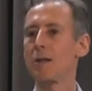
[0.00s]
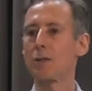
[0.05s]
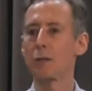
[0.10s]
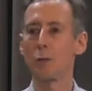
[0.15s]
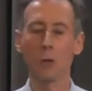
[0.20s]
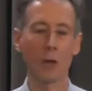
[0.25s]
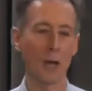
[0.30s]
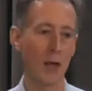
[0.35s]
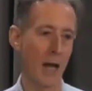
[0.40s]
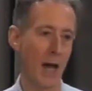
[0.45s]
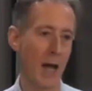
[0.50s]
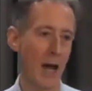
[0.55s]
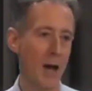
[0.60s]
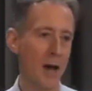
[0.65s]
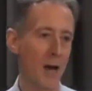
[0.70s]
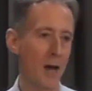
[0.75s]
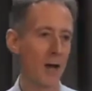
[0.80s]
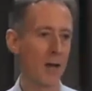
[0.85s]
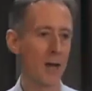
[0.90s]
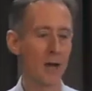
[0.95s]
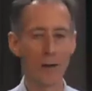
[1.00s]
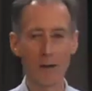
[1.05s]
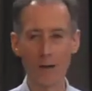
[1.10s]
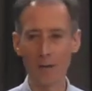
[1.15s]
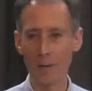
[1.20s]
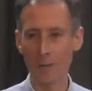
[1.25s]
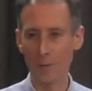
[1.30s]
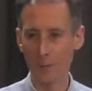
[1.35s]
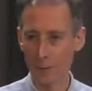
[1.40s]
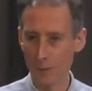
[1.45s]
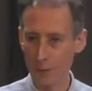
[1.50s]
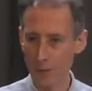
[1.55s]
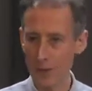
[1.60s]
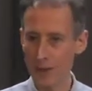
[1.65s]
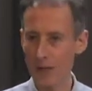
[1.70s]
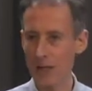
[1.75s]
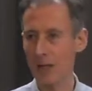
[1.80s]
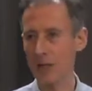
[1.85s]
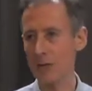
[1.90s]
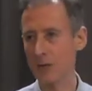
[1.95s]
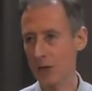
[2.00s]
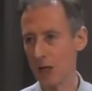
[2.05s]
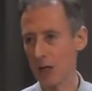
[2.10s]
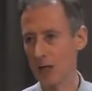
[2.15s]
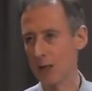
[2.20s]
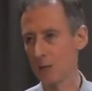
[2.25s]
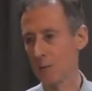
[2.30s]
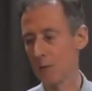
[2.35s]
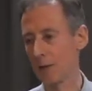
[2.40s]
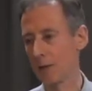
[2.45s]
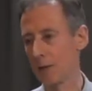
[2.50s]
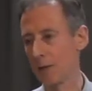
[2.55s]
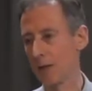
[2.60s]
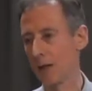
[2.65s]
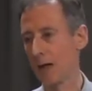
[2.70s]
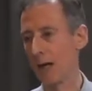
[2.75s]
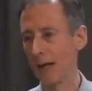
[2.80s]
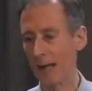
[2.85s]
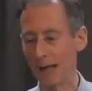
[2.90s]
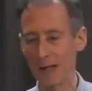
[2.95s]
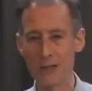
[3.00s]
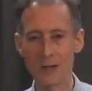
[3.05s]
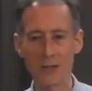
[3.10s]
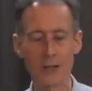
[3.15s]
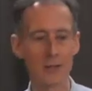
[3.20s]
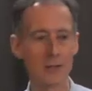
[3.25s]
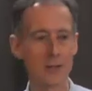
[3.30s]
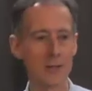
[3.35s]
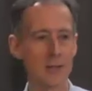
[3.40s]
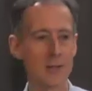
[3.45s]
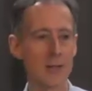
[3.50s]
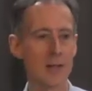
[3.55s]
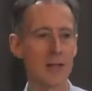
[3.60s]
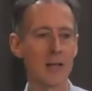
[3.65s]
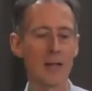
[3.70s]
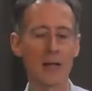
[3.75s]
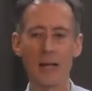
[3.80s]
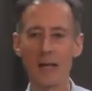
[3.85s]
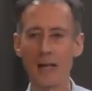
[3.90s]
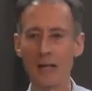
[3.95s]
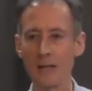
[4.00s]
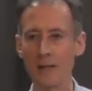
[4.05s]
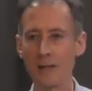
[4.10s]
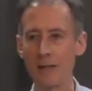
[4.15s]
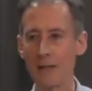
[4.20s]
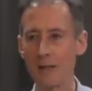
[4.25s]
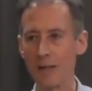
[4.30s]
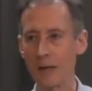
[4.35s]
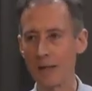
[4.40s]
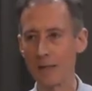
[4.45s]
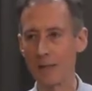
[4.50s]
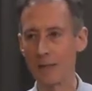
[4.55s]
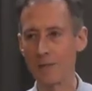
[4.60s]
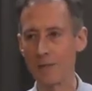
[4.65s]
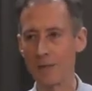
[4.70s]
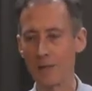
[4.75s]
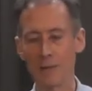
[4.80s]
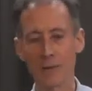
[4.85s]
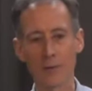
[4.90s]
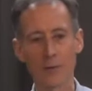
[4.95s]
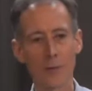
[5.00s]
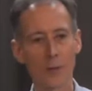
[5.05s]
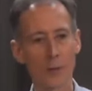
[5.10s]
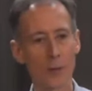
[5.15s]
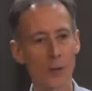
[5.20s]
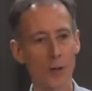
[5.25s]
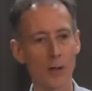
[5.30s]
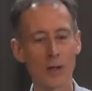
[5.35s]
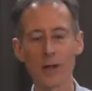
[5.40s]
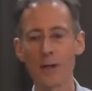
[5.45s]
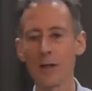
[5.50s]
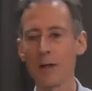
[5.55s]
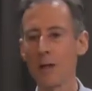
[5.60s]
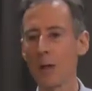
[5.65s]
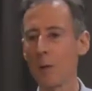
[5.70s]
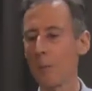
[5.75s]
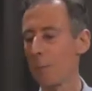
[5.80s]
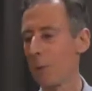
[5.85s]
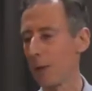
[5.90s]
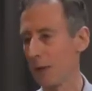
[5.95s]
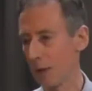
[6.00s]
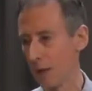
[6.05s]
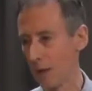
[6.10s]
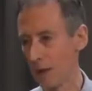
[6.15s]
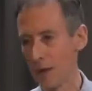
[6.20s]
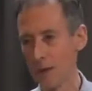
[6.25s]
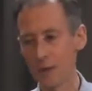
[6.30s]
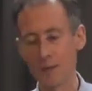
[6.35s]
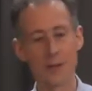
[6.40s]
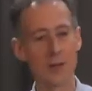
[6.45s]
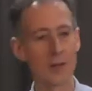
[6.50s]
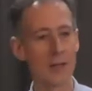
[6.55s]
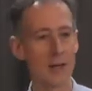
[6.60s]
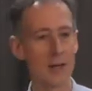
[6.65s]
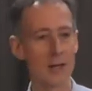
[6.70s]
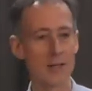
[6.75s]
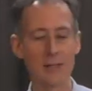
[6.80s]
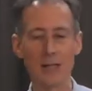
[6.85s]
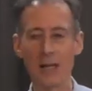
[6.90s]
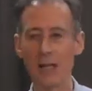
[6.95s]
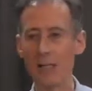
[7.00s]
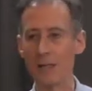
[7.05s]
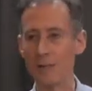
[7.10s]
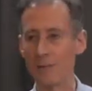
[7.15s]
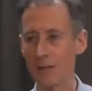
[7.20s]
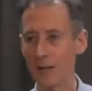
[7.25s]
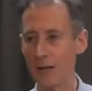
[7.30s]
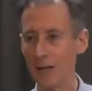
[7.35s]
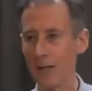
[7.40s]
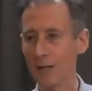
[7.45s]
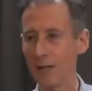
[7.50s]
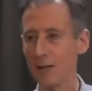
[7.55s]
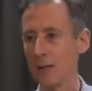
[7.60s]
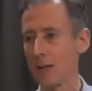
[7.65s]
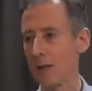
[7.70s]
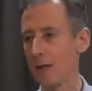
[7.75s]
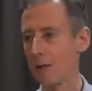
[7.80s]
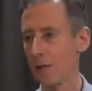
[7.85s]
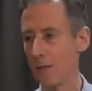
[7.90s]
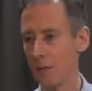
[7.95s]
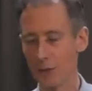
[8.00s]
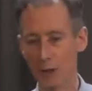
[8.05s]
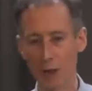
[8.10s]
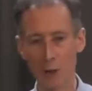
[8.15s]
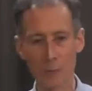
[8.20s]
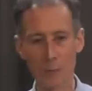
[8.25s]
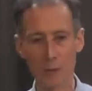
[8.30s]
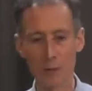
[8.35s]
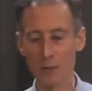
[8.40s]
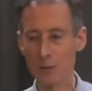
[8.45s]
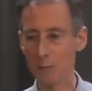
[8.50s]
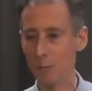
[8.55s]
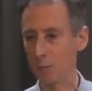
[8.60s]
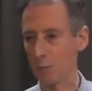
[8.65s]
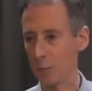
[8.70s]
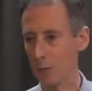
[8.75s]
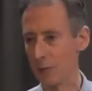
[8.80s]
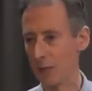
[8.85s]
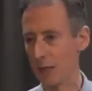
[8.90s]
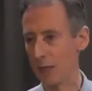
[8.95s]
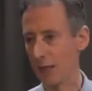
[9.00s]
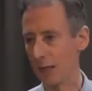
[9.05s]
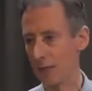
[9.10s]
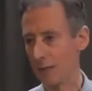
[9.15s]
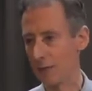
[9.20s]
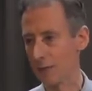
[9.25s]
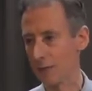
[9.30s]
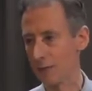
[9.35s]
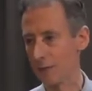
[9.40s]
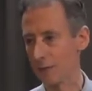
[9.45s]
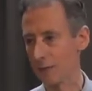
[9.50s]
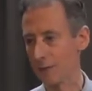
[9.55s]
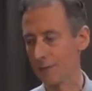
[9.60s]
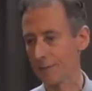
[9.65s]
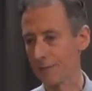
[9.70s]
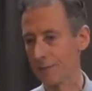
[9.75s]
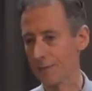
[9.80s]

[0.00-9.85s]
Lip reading: to allow free and genuine elections in 1954 because the United States feared that the communists would win the elections.